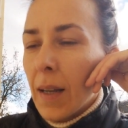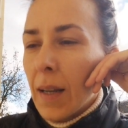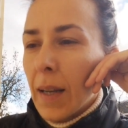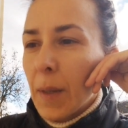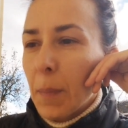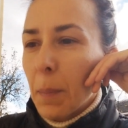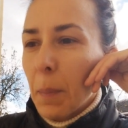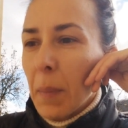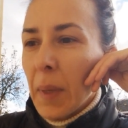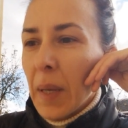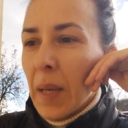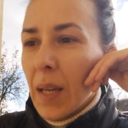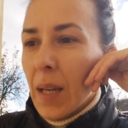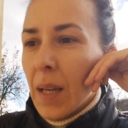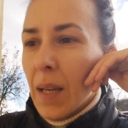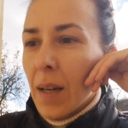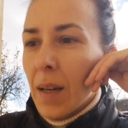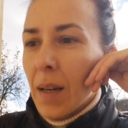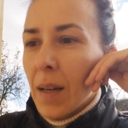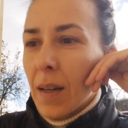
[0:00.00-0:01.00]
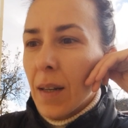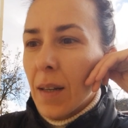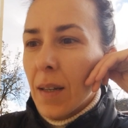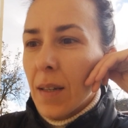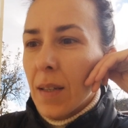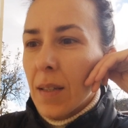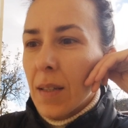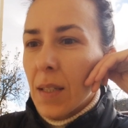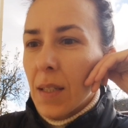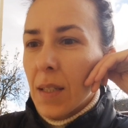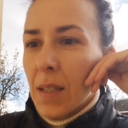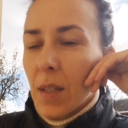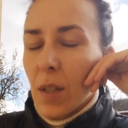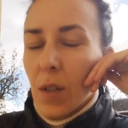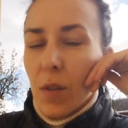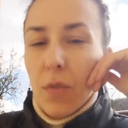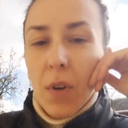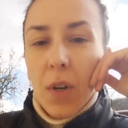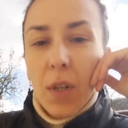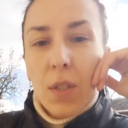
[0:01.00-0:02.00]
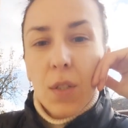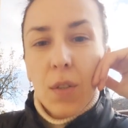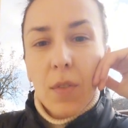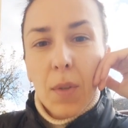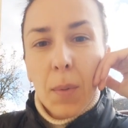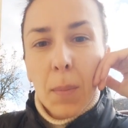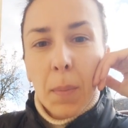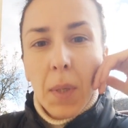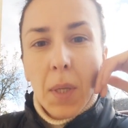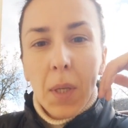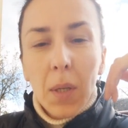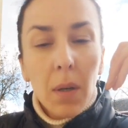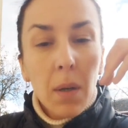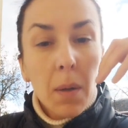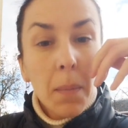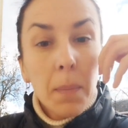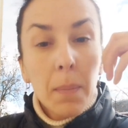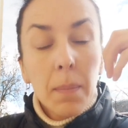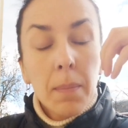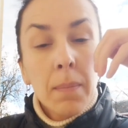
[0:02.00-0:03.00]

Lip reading: like me sitting in front of the mirror,